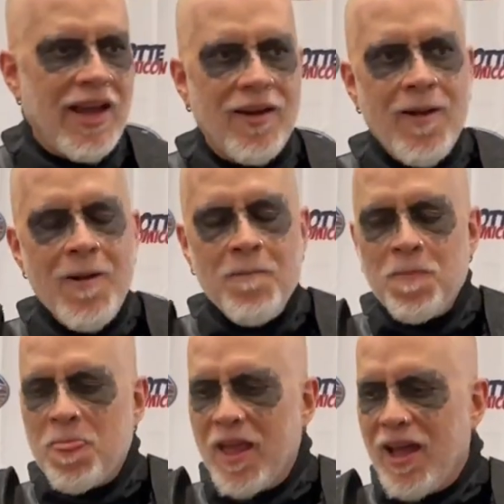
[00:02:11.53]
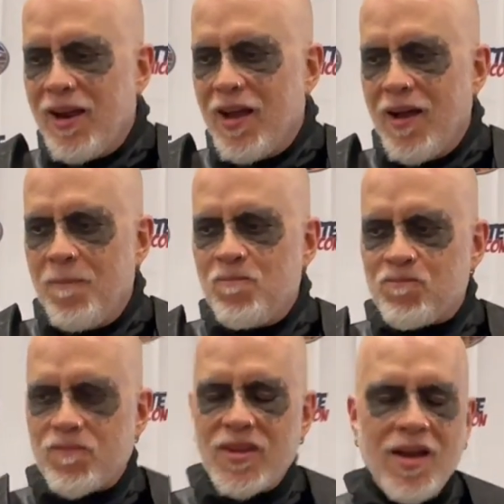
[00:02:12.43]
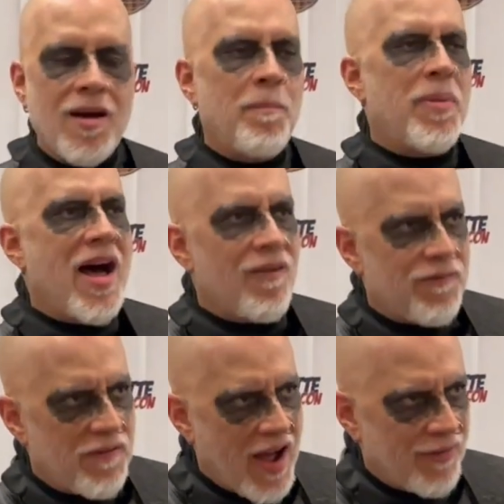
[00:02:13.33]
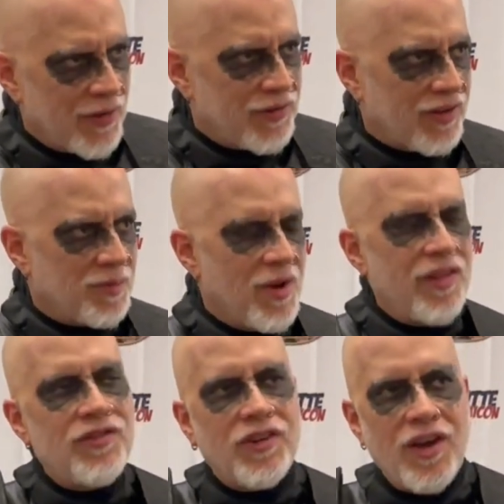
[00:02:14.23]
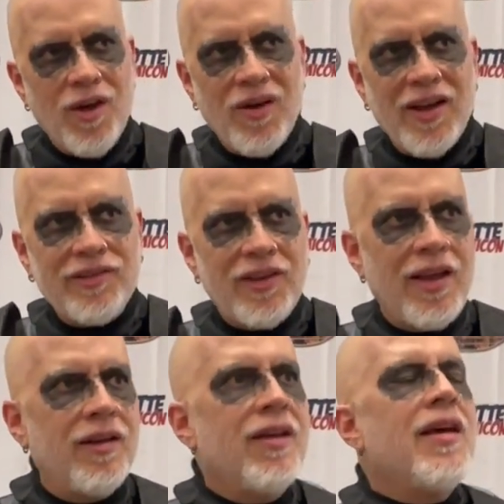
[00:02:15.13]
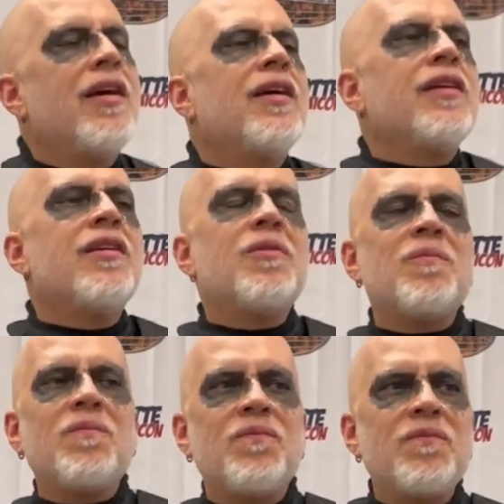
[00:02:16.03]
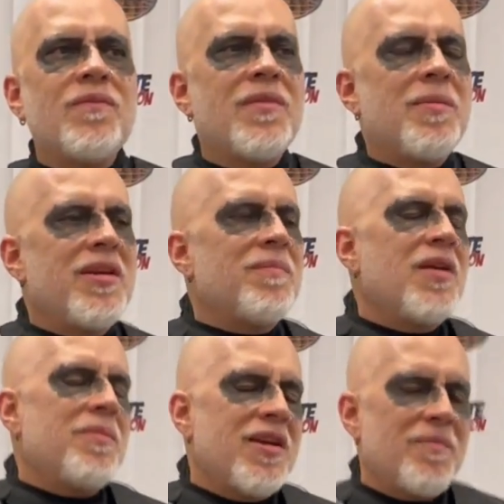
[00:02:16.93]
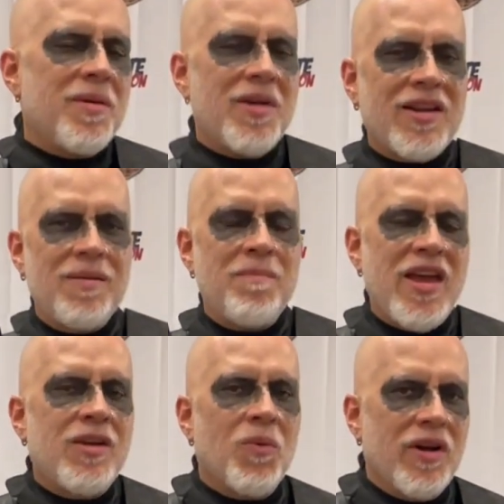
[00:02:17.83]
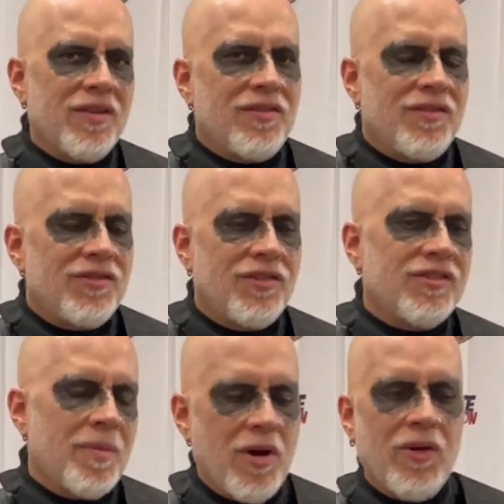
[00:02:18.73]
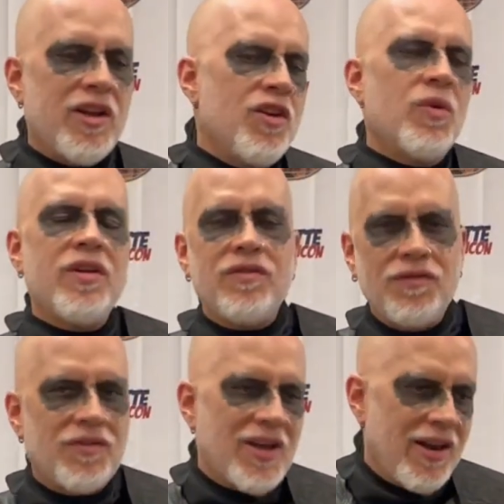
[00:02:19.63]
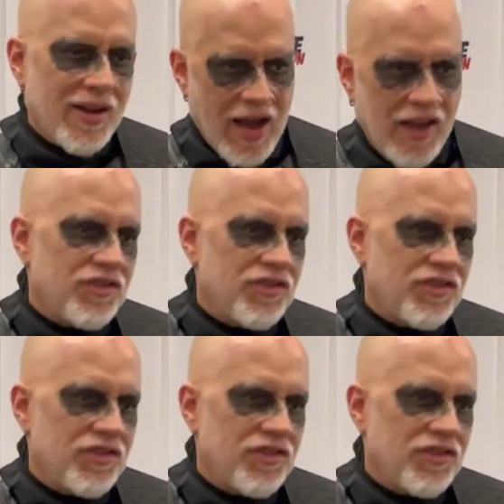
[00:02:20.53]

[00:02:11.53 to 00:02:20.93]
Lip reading: that. And about 5 or 6 months ago, I said, you know, maybe I can make one since I'm already doing kind of